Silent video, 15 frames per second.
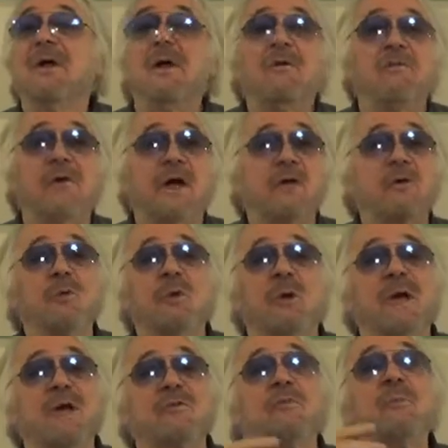In fact, it will
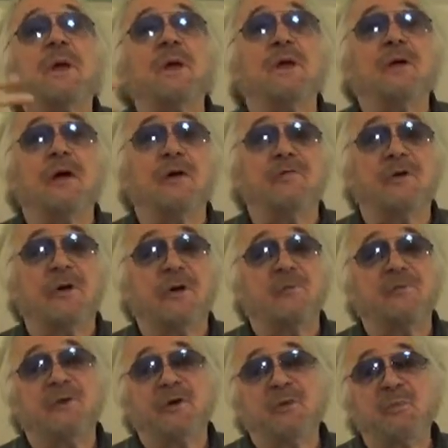last many
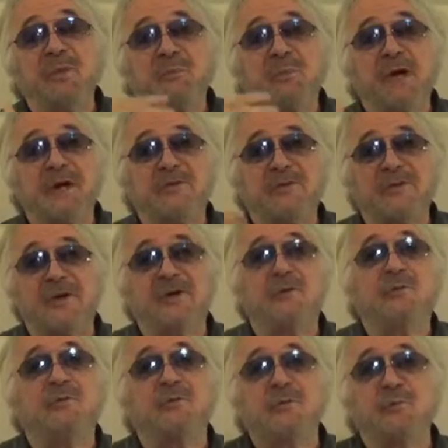lifetimes. It can be passed
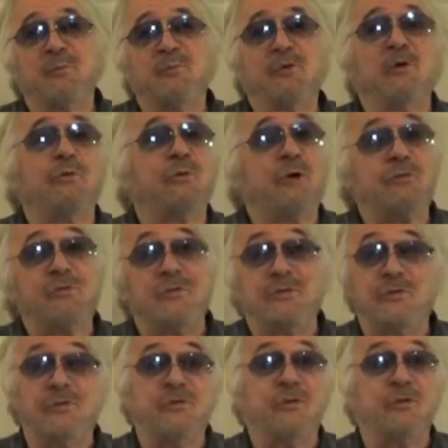down from generation
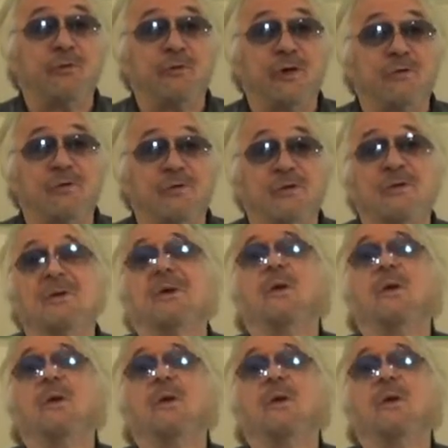to generation.